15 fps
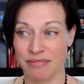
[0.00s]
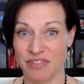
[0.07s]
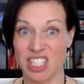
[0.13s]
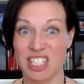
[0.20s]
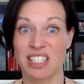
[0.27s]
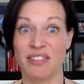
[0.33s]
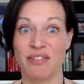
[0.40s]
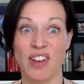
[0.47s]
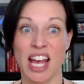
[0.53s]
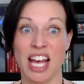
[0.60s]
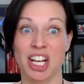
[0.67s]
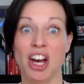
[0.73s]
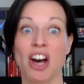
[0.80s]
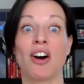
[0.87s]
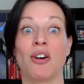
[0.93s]
Vincent
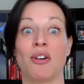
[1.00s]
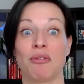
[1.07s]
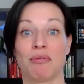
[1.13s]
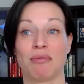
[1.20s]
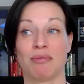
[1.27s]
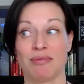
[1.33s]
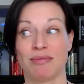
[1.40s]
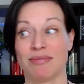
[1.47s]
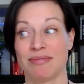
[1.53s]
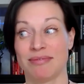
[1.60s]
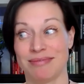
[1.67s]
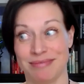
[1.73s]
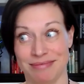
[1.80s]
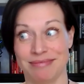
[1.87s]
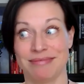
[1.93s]
van Gogh,
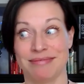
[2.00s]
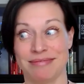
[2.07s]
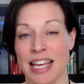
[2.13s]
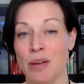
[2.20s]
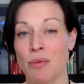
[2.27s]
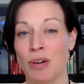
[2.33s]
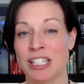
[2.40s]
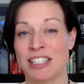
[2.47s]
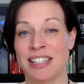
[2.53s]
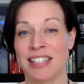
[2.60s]
he once